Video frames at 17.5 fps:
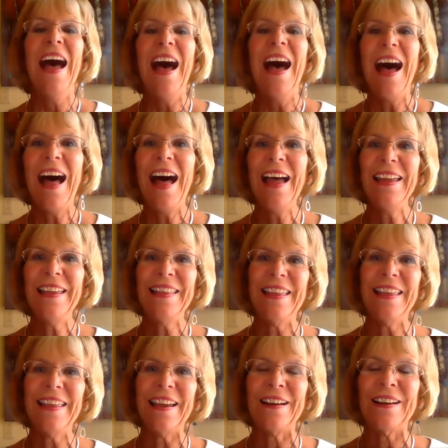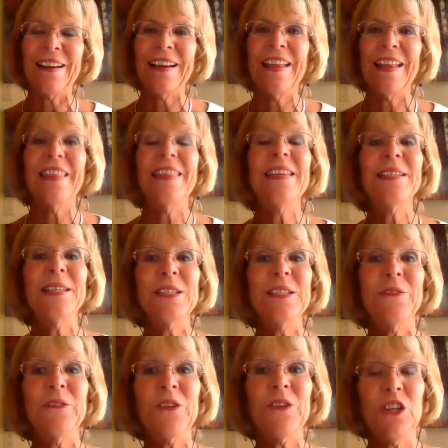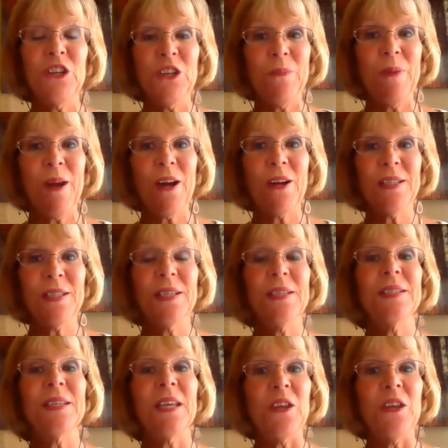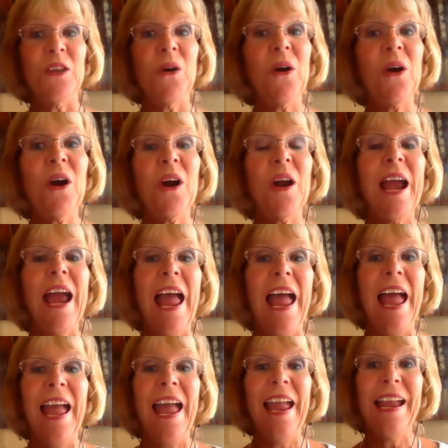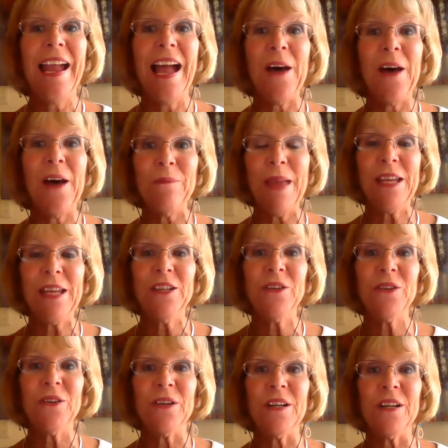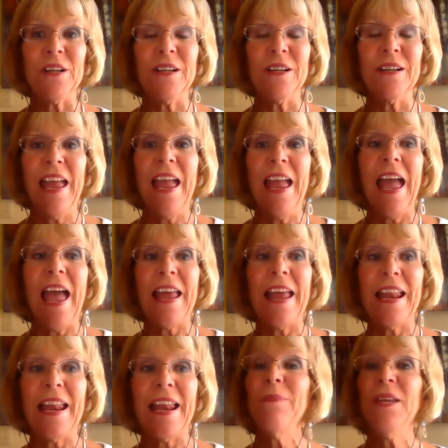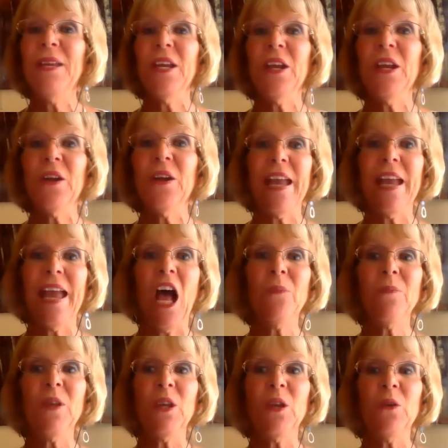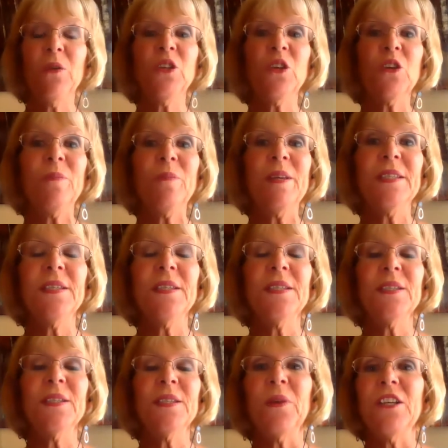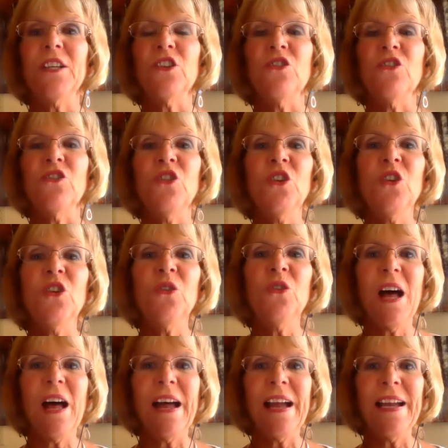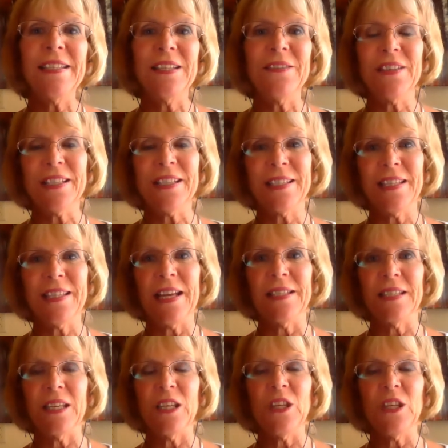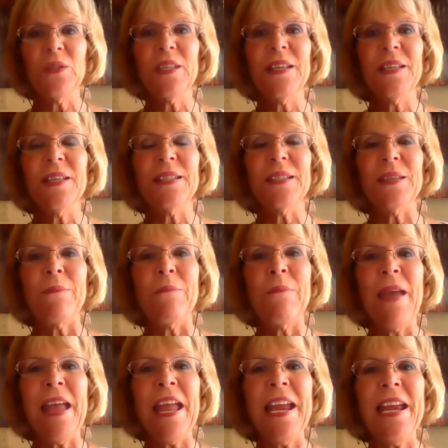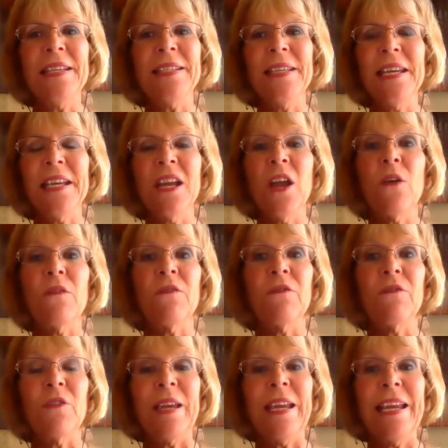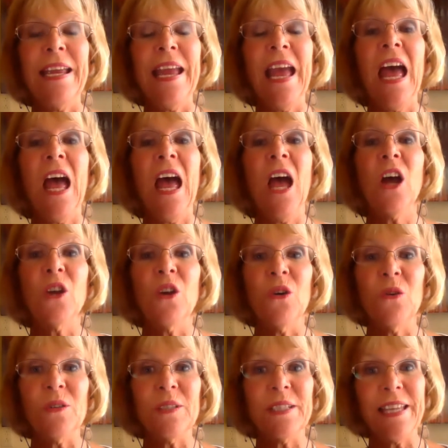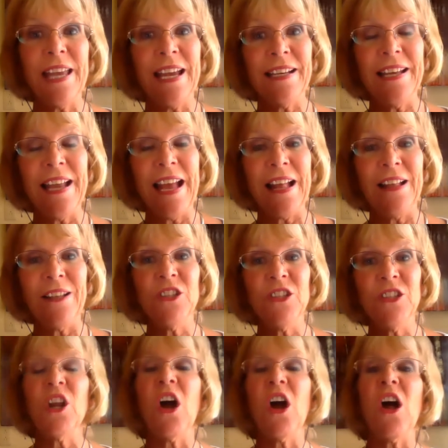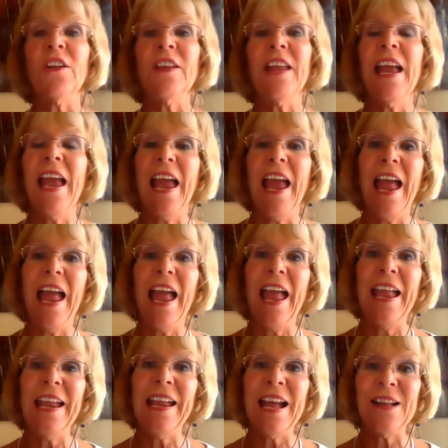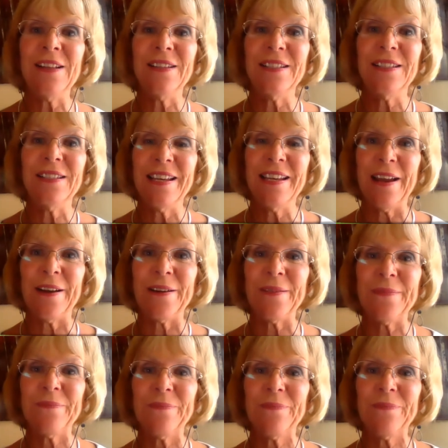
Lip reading: Hi there, this is Virginia Parsons, your Hangout mentor, and I'm here to help you and your business reach new heights of success using this amazing free Google technology called Hangouts on Air.